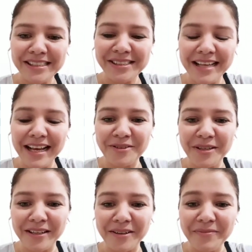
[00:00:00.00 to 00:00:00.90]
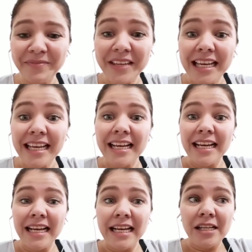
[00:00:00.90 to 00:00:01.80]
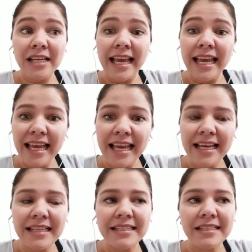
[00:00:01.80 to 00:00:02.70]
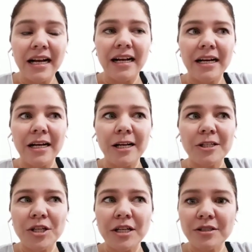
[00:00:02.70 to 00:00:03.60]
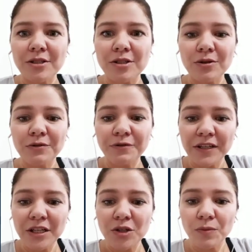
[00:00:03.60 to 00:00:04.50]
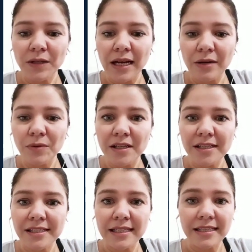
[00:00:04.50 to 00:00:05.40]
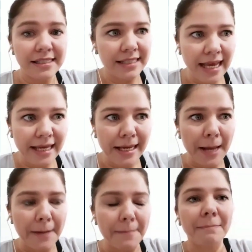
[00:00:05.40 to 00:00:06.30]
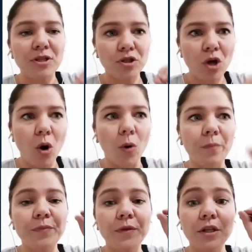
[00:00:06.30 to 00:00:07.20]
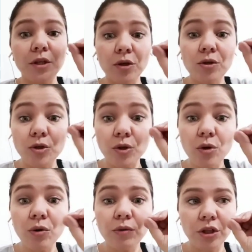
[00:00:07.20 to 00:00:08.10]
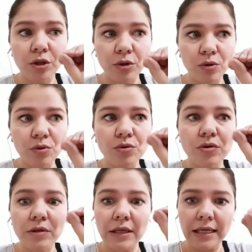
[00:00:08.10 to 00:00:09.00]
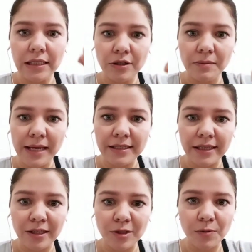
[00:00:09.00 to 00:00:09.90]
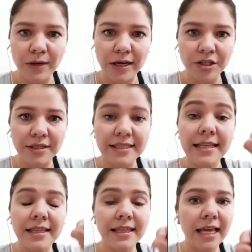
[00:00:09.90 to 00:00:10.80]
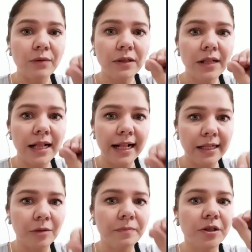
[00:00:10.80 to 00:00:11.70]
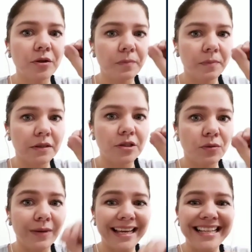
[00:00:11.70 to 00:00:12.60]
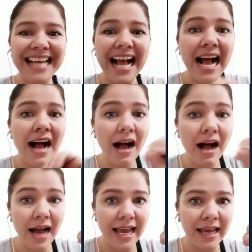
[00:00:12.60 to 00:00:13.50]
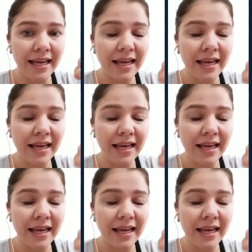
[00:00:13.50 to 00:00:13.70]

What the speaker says: to have you here. And just to finish what I was saying, so you do use idiomatic expressions. They will help you punctuate high.